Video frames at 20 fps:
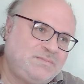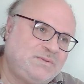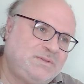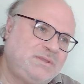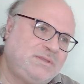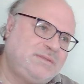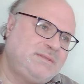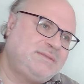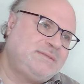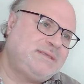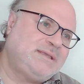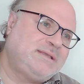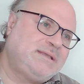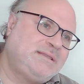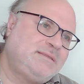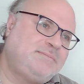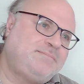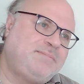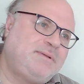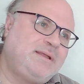And the
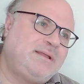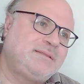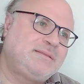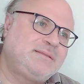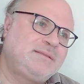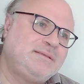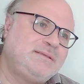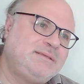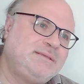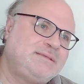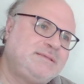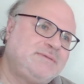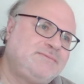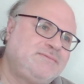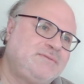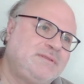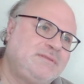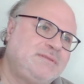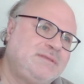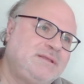second part is of
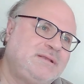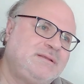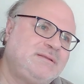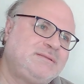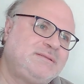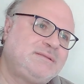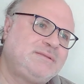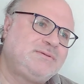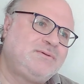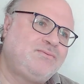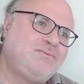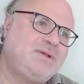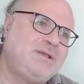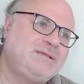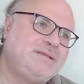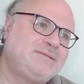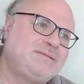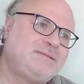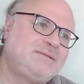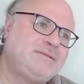Dandirk's
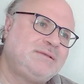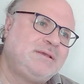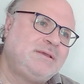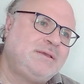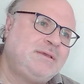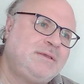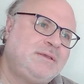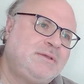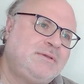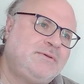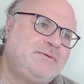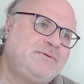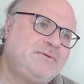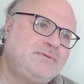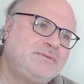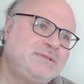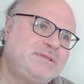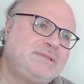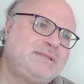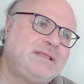quest
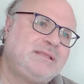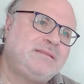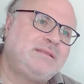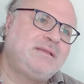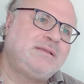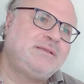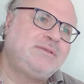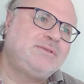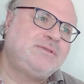for the standard